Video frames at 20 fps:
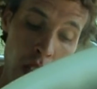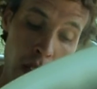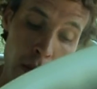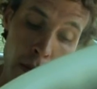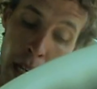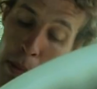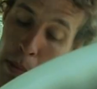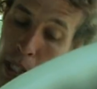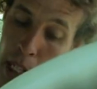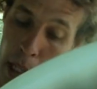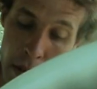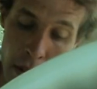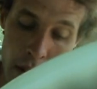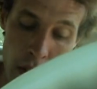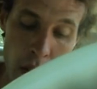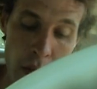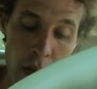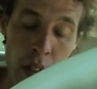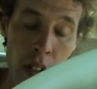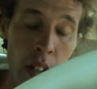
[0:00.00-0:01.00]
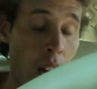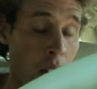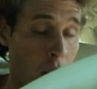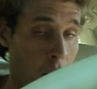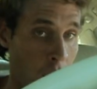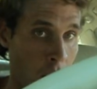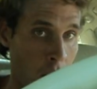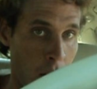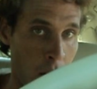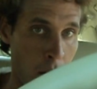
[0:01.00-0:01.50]
You might be able to if you're
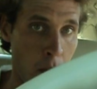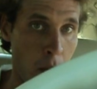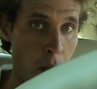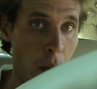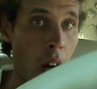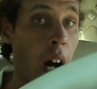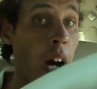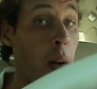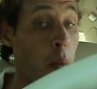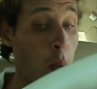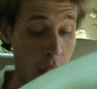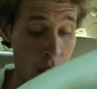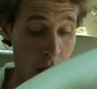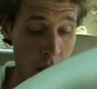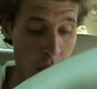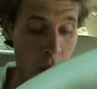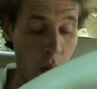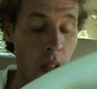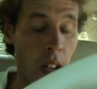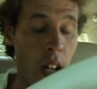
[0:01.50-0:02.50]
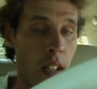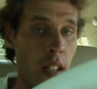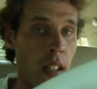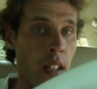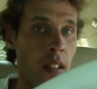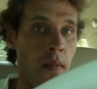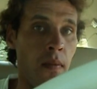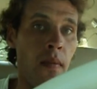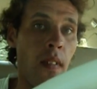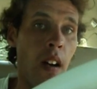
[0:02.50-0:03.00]
lucky. I wasn't so lucky.
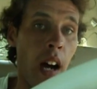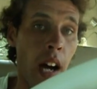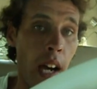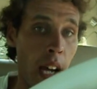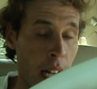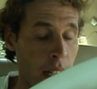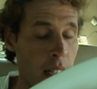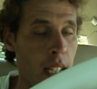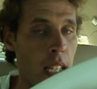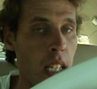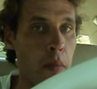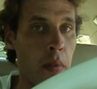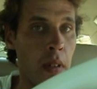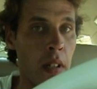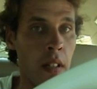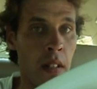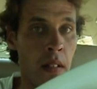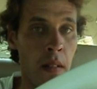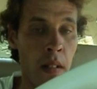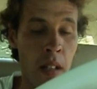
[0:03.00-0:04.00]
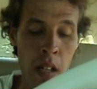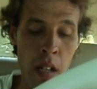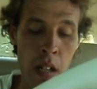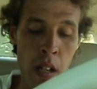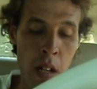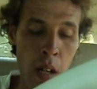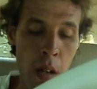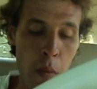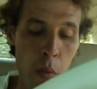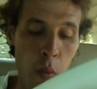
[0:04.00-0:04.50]
I had to keep it,
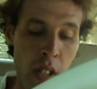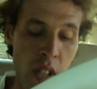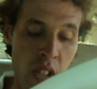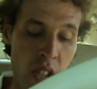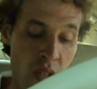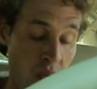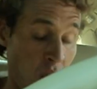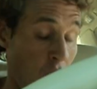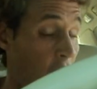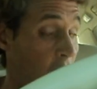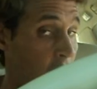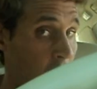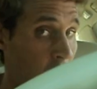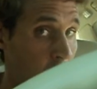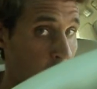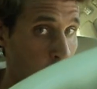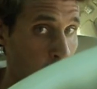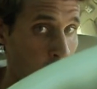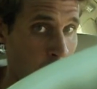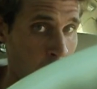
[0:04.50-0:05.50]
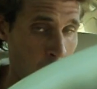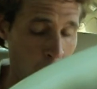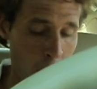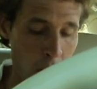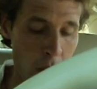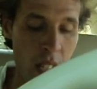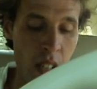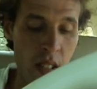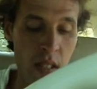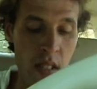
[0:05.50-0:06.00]
which is fine anyway,
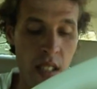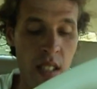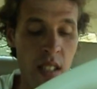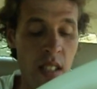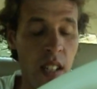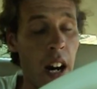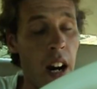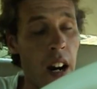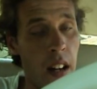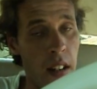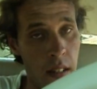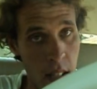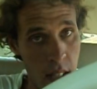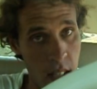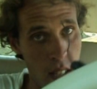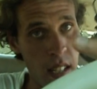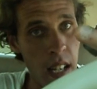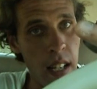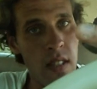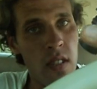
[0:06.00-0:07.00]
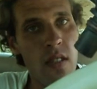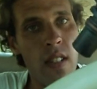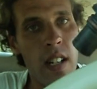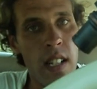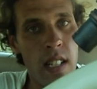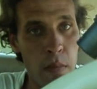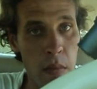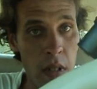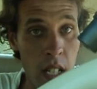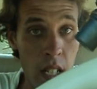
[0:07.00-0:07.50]
because this sensor
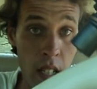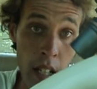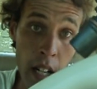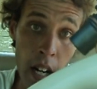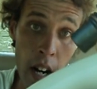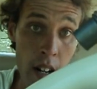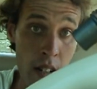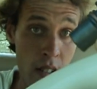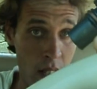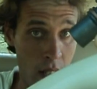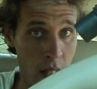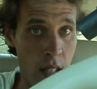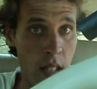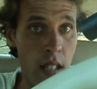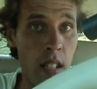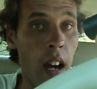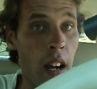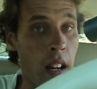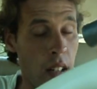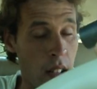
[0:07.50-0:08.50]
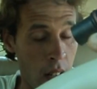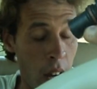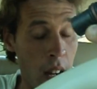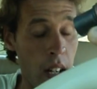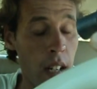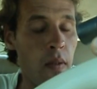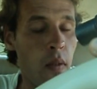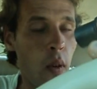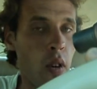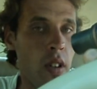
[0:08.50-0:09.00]
has been in the car since the
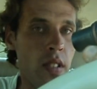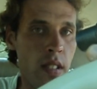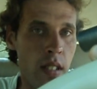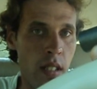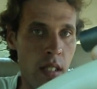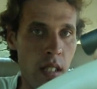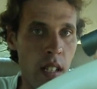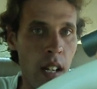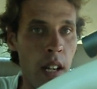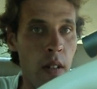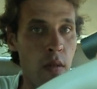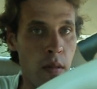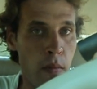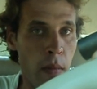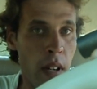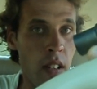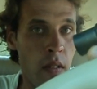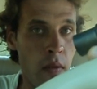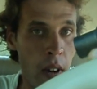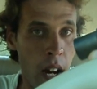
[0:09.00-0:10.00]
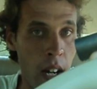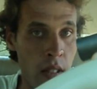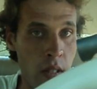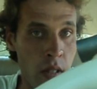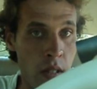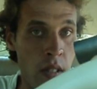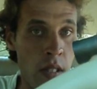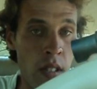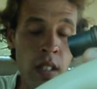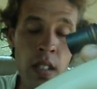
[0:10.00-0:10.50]
94, since the day it was
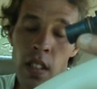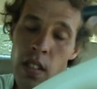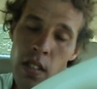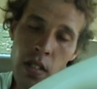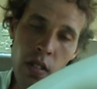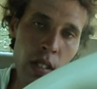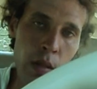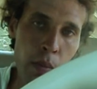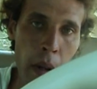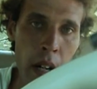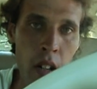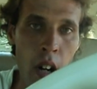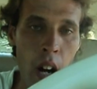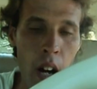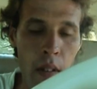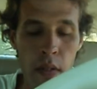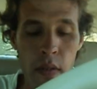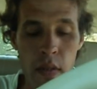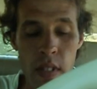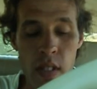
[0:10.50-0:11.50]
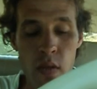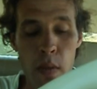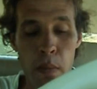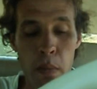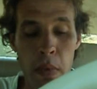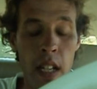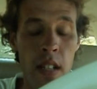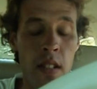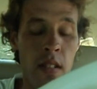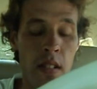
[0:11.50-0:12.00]
manufactured. So it's better off if it's
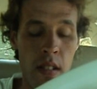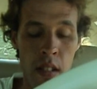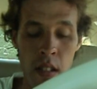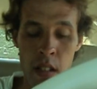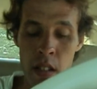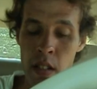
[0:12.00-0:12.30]
replaced.